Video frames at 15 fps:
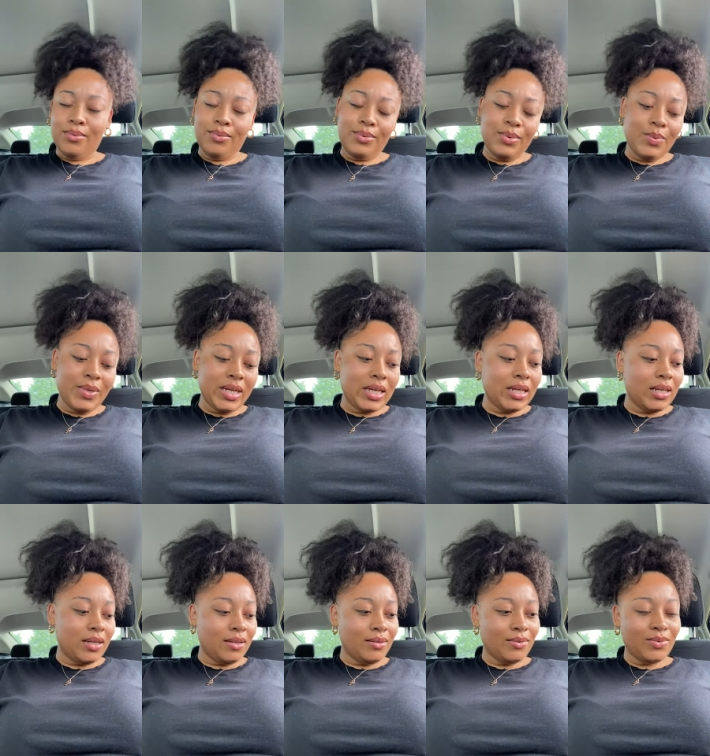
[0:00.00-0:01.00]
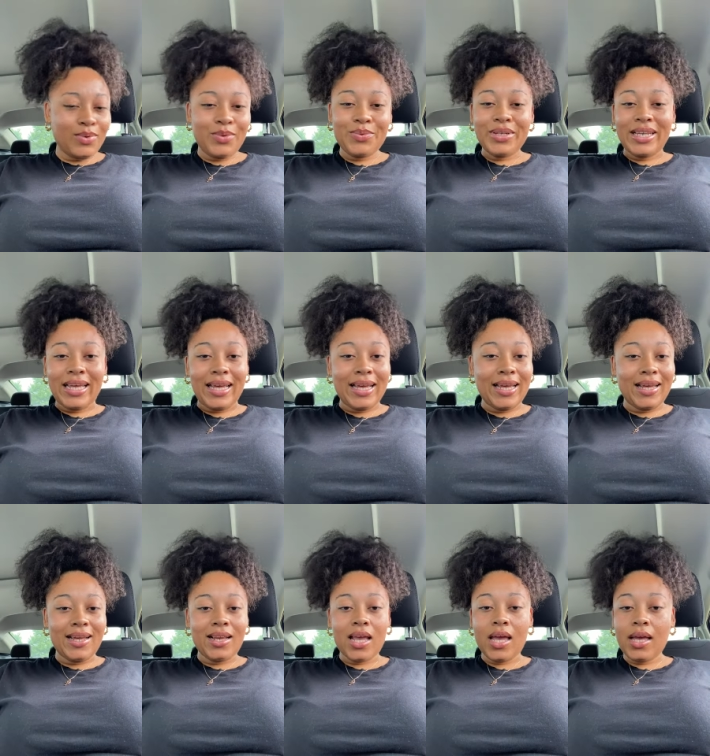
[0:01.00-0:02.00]
What we need? What we
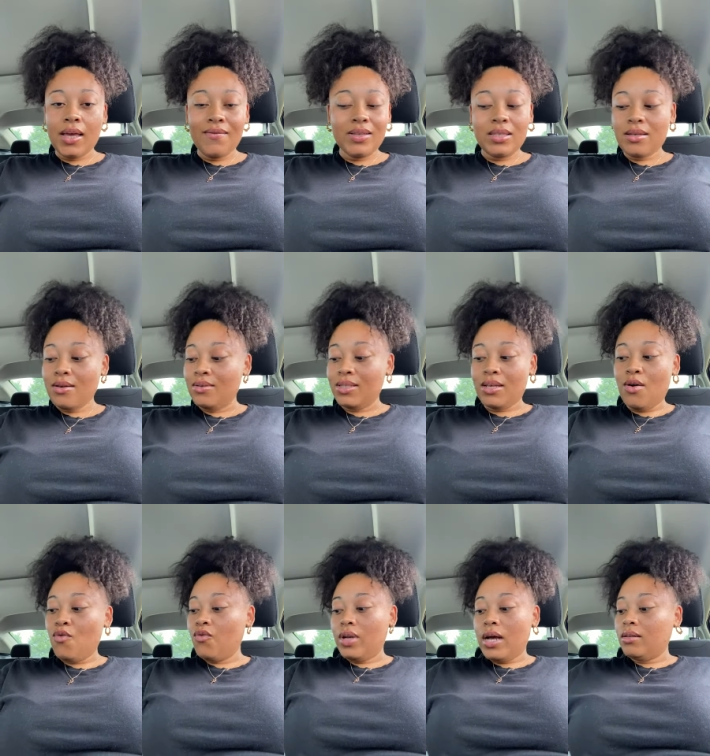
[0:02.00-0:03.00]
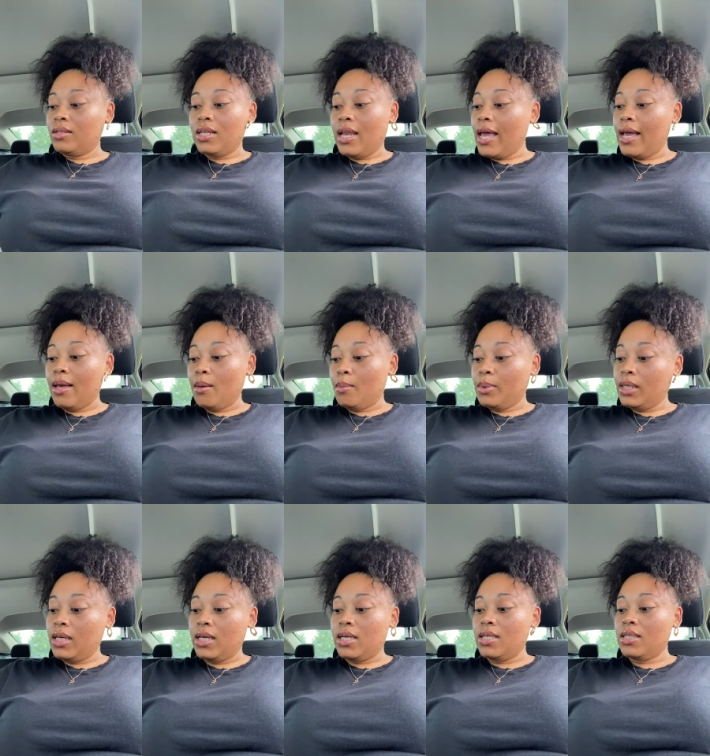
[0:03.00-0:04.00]
need? And give it to yourself without delay,
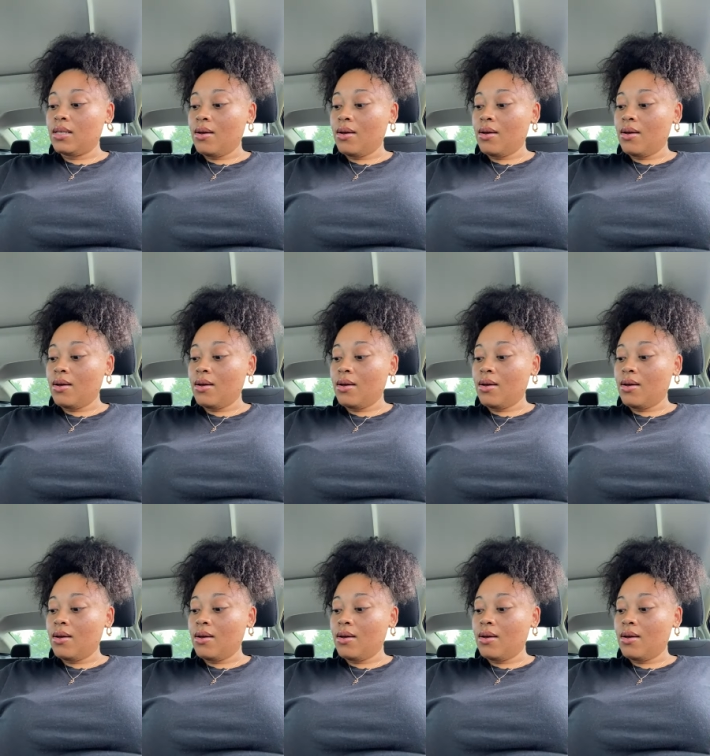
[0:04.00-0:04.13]
please.